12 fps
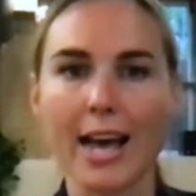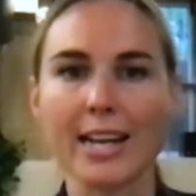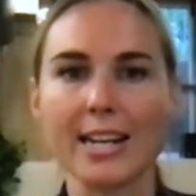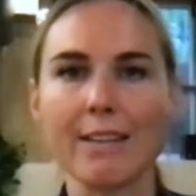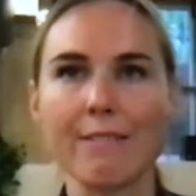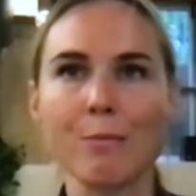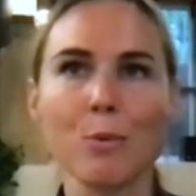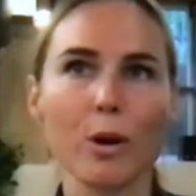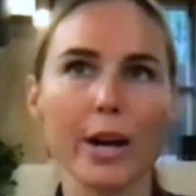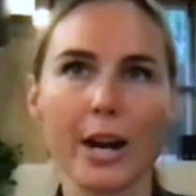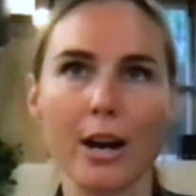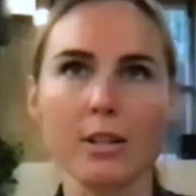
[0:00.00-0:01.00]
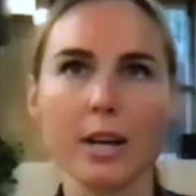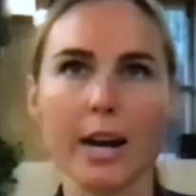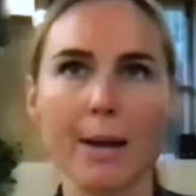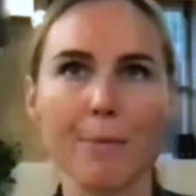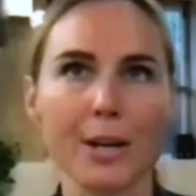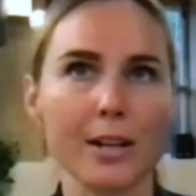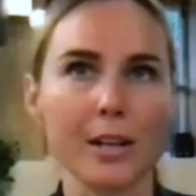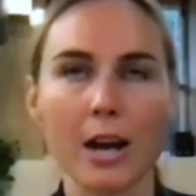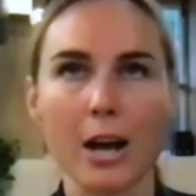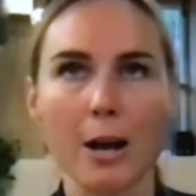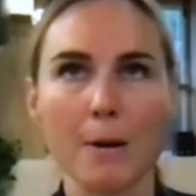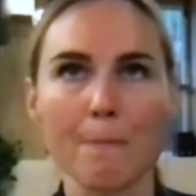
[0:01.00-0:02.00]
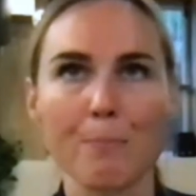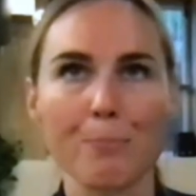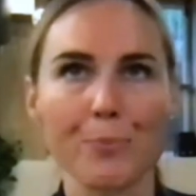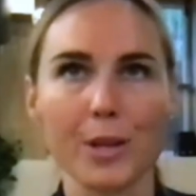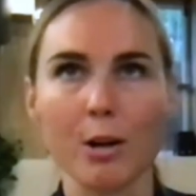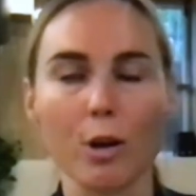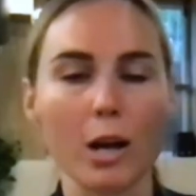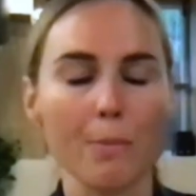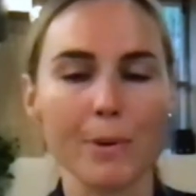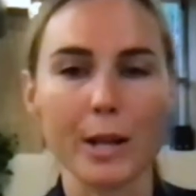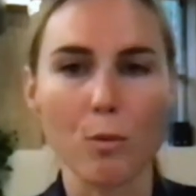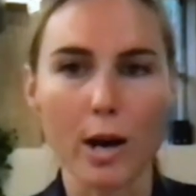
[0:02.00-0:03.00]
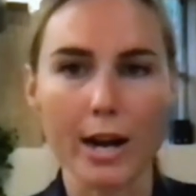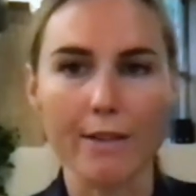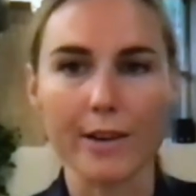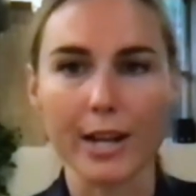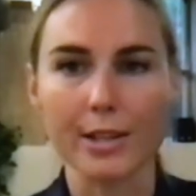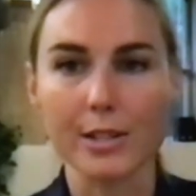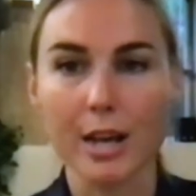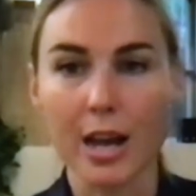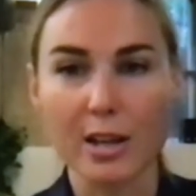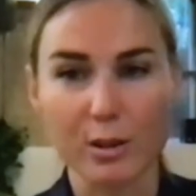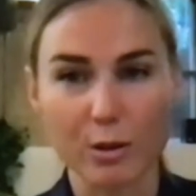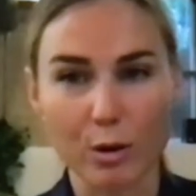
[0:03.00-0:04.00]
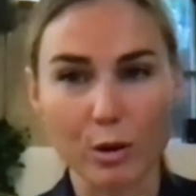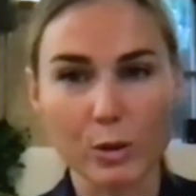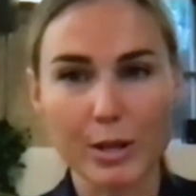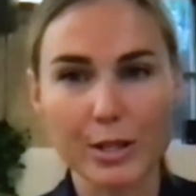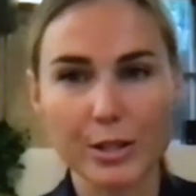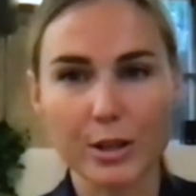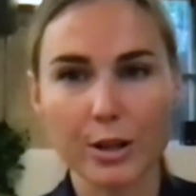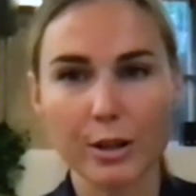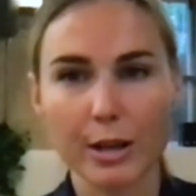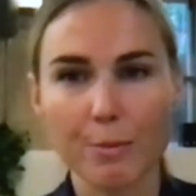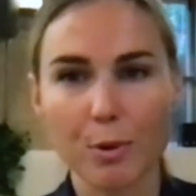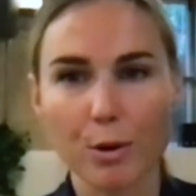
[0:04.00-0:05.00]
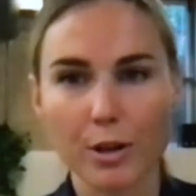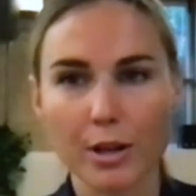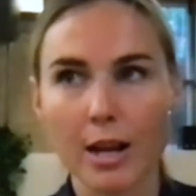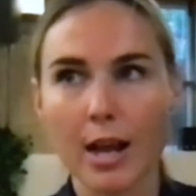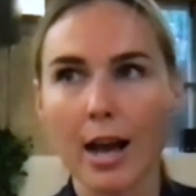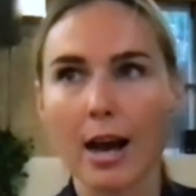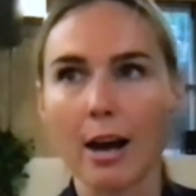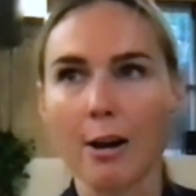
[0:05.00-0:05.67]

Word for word: and even more airtime and um, you know company wide events. So those pieces are really important.